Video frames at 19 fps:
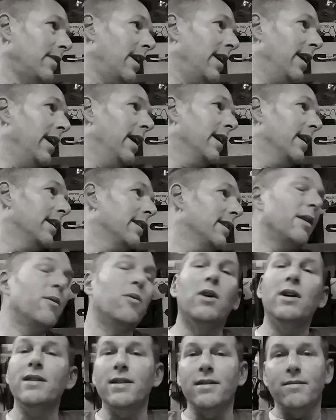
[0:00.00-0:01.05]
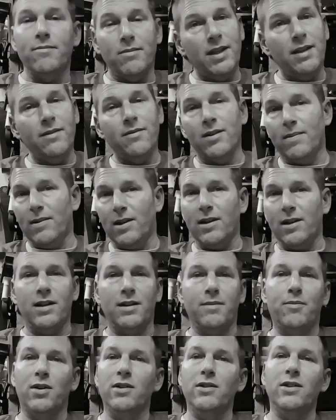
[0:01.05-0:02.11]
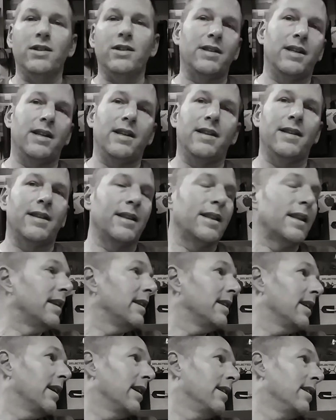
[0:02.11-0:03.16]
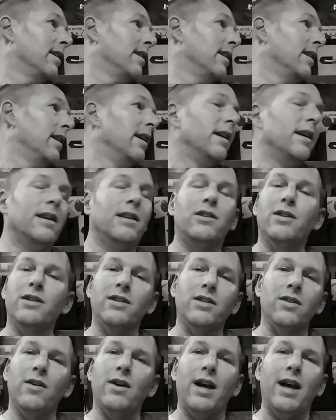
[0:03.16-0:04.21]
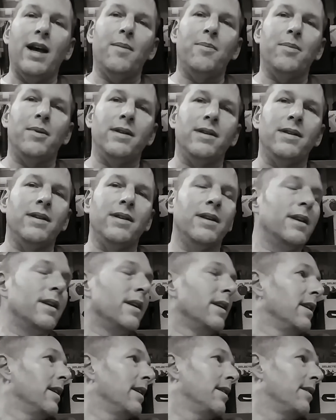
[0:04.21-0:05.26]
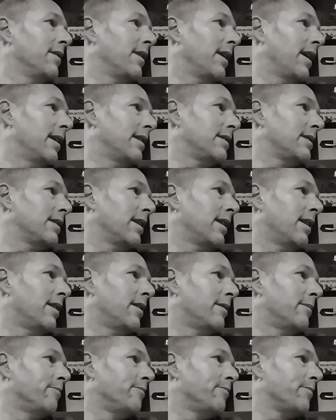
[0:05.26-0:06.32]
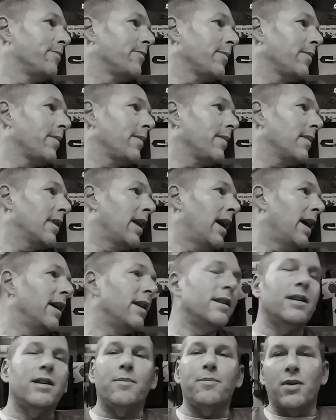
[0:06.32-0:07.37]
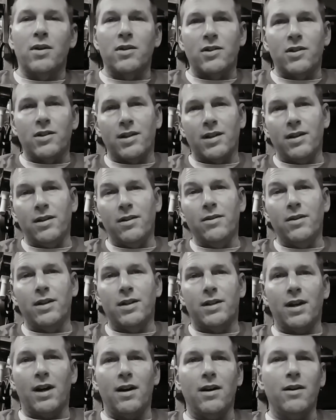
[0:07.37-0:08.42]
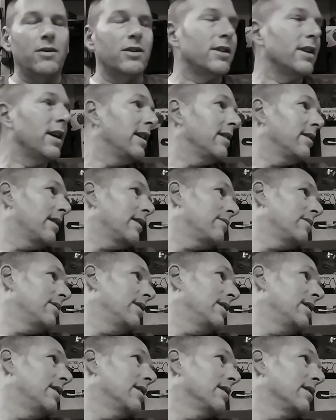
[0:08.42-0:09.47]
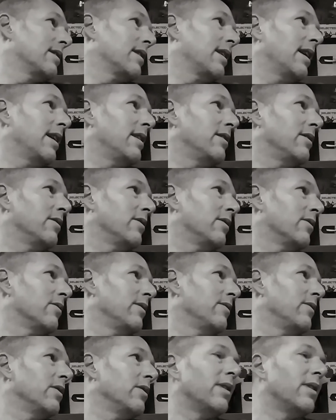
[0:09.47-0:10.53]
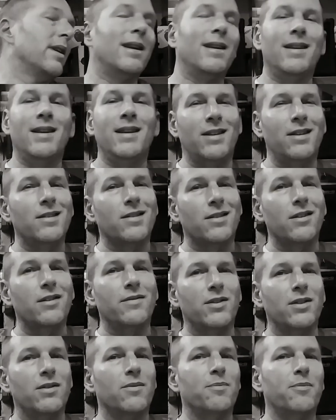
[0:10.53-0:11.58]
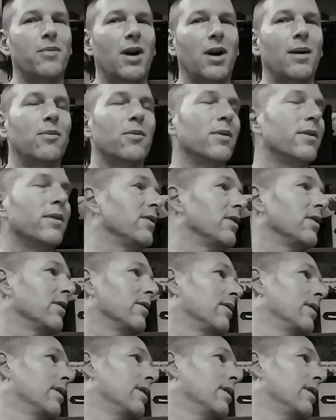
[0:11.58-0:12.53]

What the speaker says: And I wasn't even looking to purchase anything that day. It just so happened that I ended up purchasing a new guitar, which I need to kind of do a review on it. It deserves a proper review.